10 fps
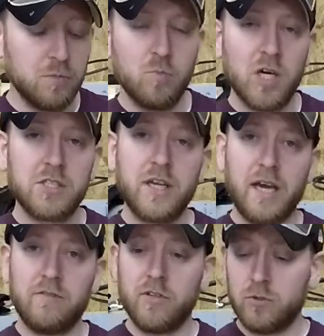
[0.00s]
you must
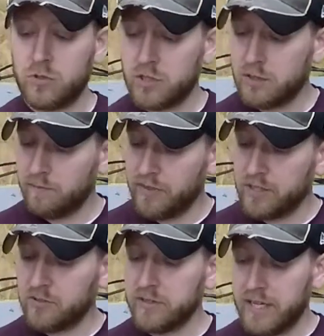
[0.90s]
have those.
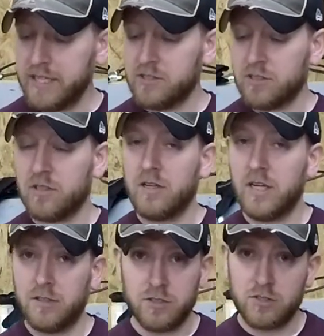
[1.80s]
This laser,
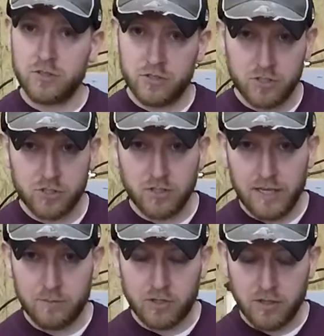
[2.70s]
and this is a
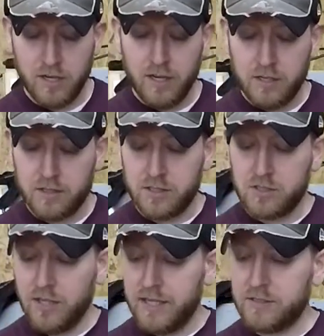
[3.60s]
disclaimer,
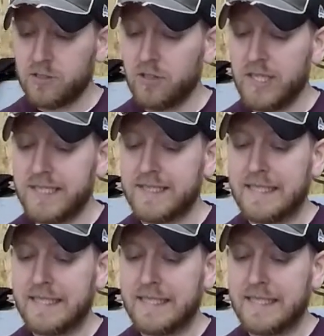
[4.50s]
this laser is